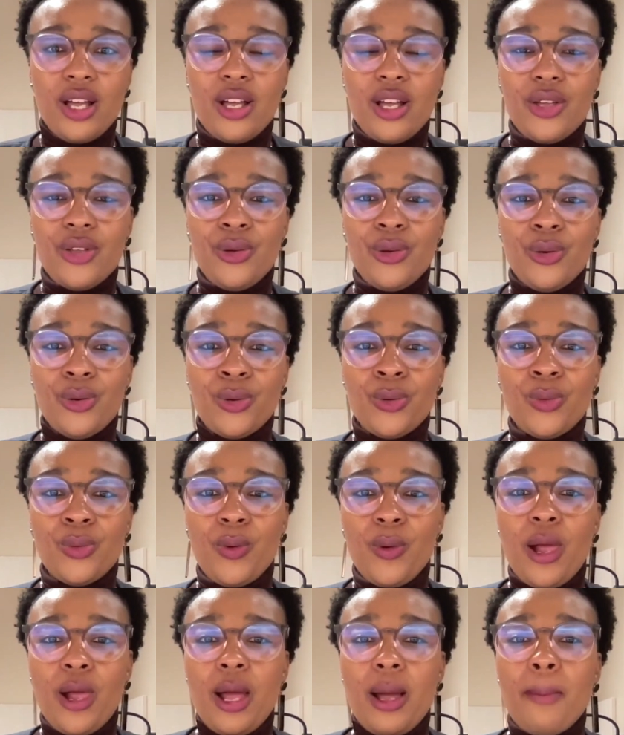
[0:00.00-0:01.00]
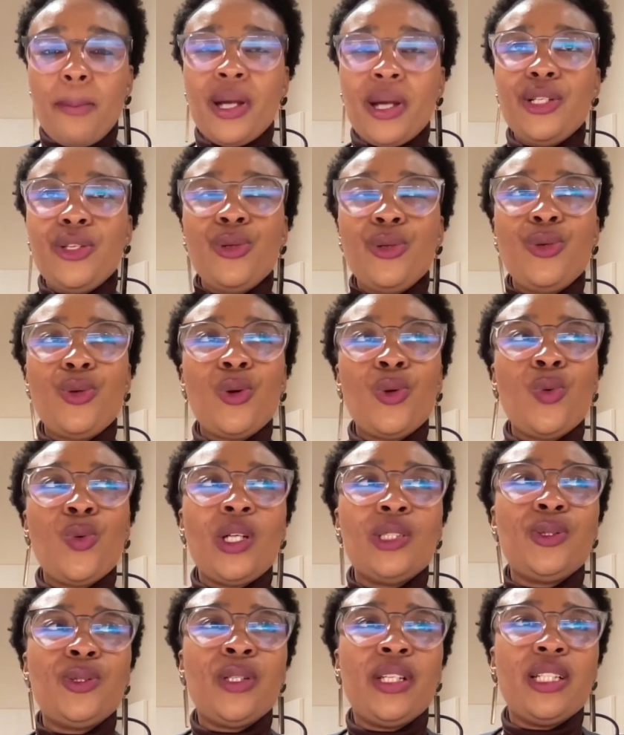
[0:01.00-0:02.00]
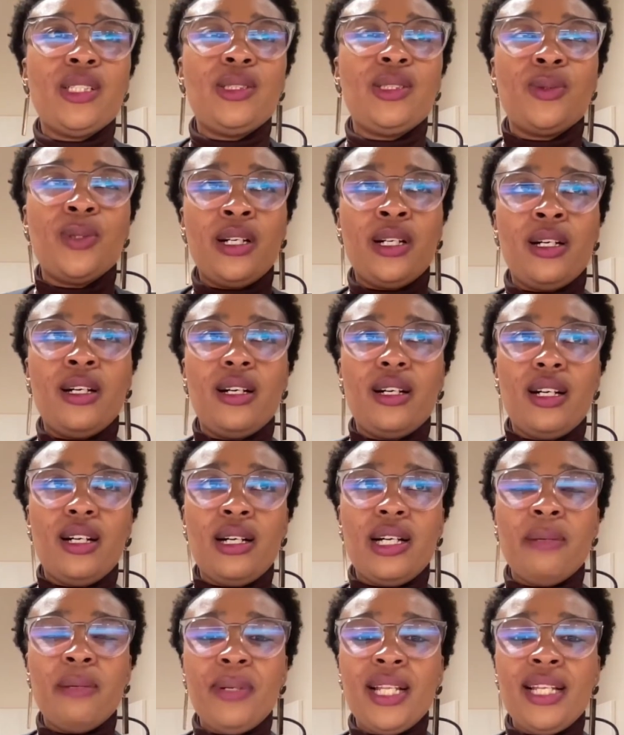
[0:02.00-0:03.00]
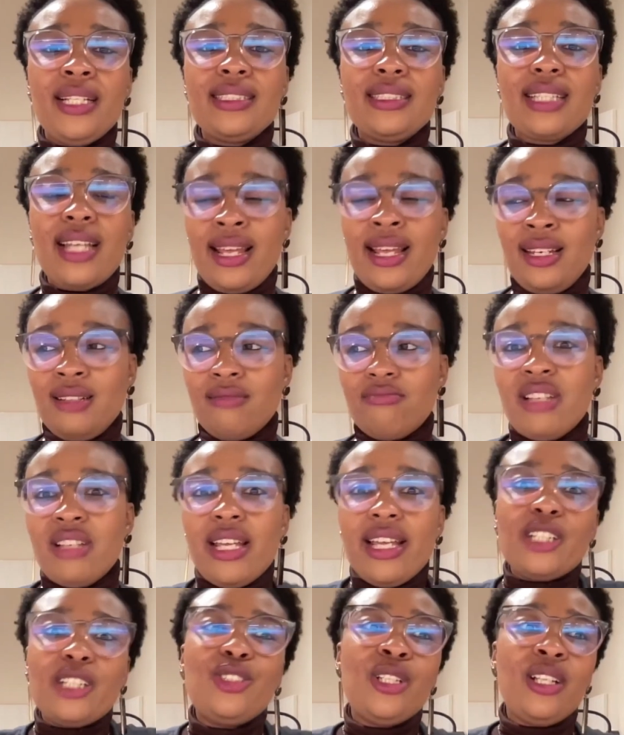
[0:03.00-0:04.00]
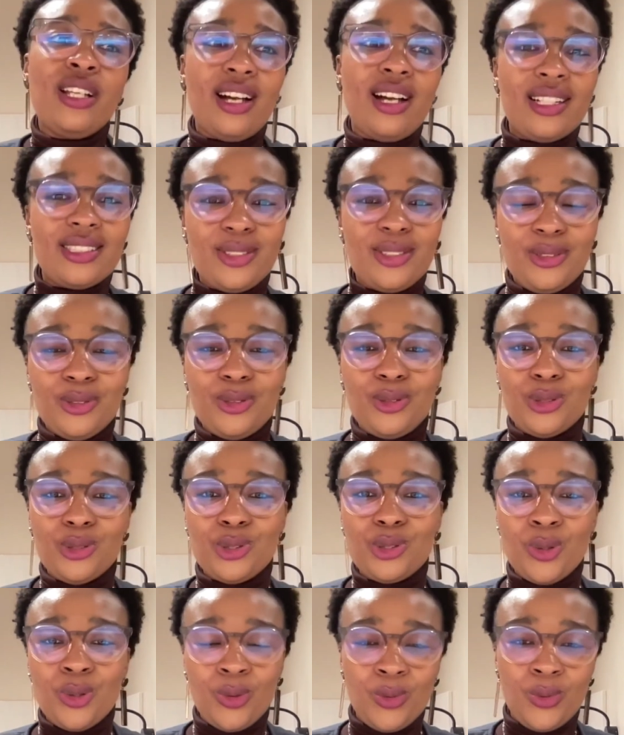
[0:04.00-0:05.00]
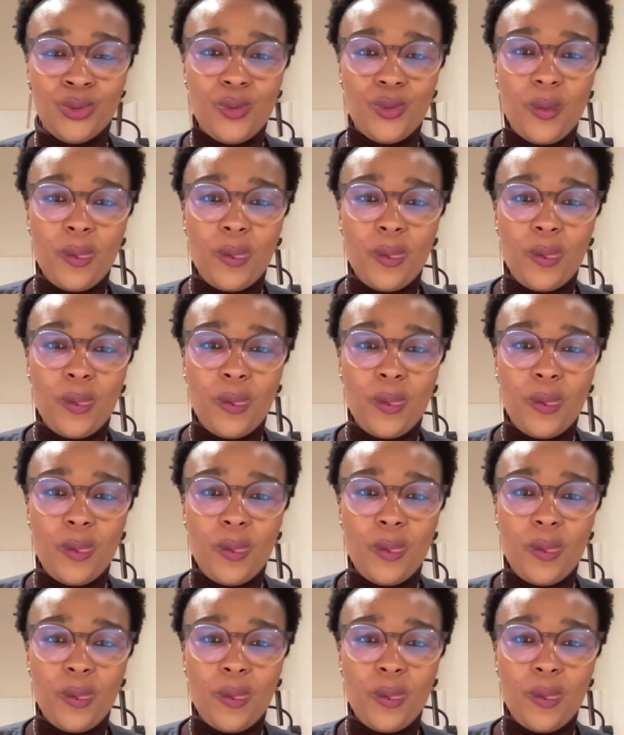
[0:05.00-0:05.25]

you know, but you don't want to get to a place and they actually ask you to show